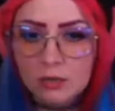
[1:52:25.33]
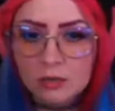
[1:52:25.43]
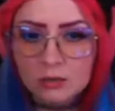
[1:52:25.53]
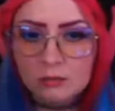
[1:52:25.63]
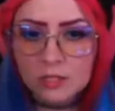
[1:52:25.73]

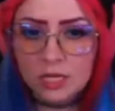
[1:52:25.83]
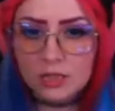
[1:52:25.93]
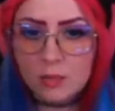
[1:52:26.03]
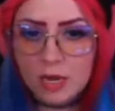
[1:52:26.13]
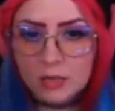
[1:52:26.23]
get
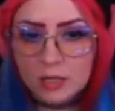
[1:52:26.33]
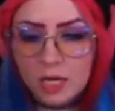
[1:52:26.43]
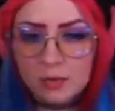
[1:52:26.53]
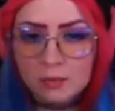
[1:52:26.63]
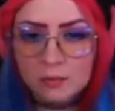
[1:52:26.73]
them out of the
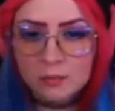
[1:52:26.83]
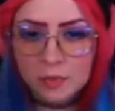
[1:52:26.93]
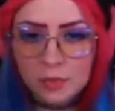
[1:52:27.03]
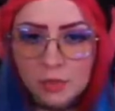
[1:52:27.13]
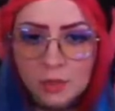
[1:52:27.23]
game.
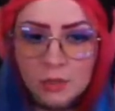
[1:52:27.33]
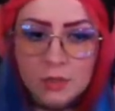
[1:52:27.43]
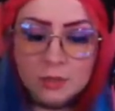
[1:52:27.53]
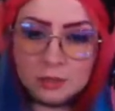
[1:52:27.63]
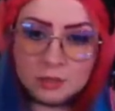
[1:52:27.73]

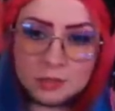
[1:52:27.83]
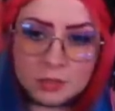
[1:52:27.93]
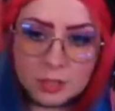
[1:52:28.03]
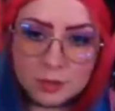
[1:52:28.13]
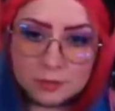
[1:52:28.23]
So
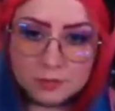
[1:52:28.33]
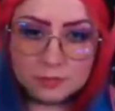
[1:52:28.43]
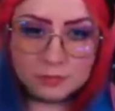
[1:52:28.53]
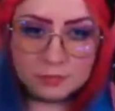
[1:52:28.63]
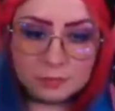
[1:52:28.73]

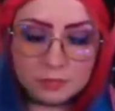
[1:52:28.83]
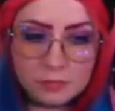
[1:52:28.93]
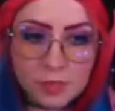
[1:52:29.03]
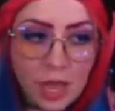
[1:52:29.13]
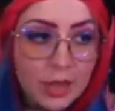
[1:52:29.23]

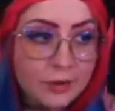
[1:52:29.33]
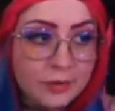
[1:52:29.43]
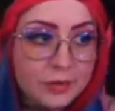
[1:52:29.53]
I don't know.